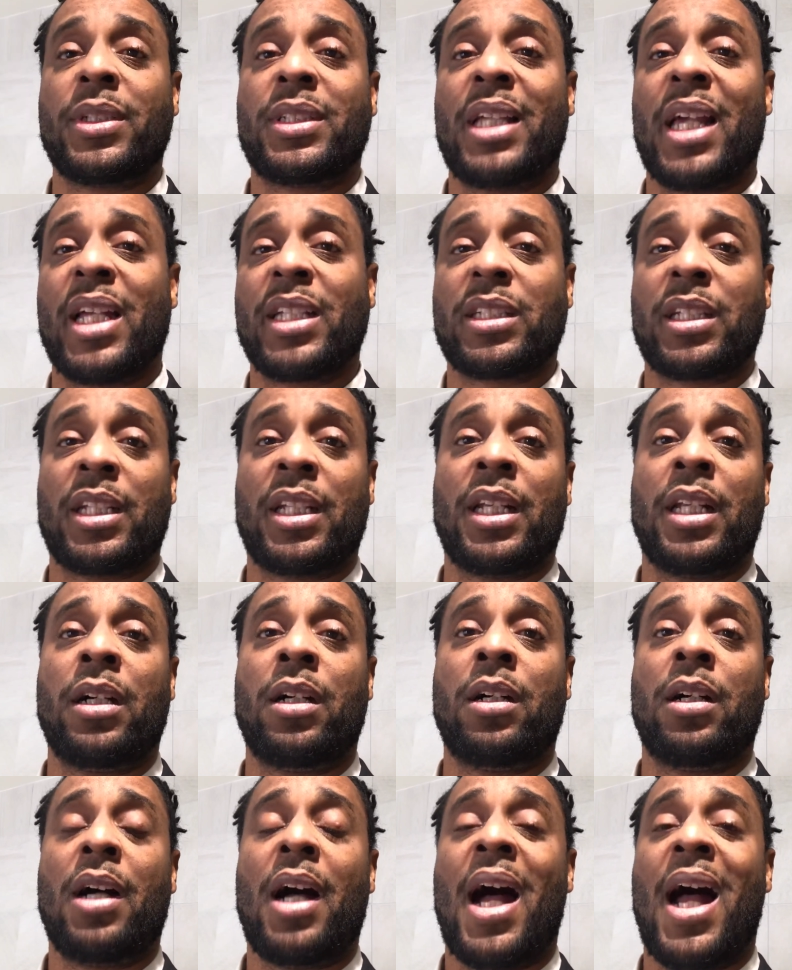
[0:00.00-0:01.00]
section and
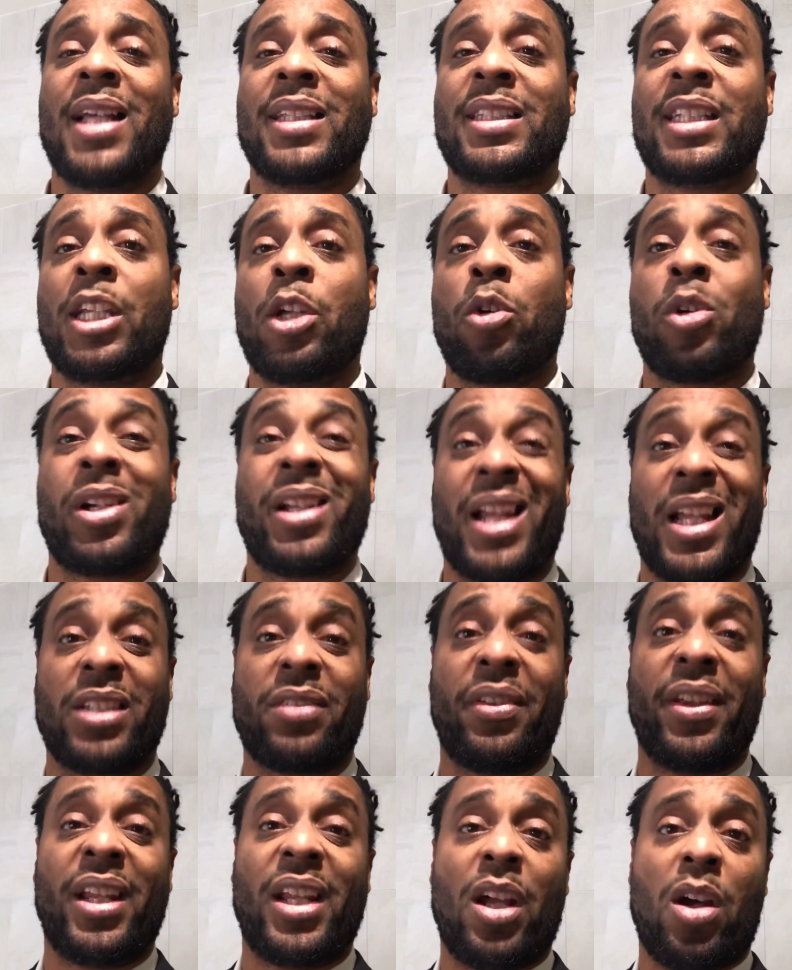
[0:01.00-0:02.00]
uh, I see you on the next
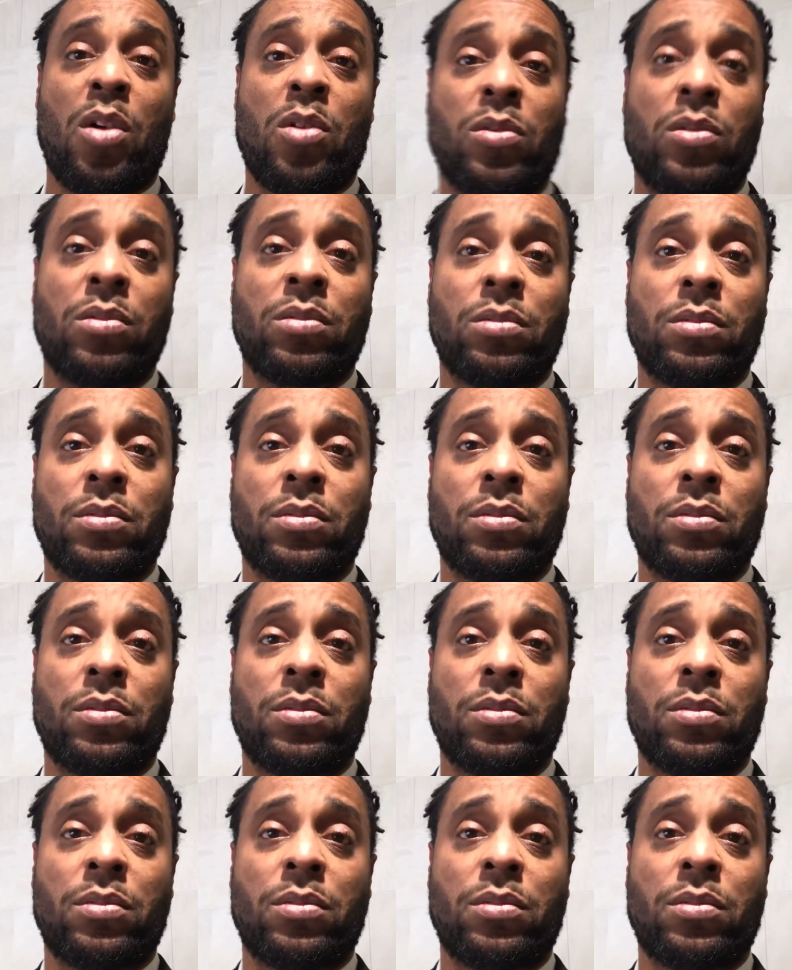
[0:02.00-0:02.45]
video.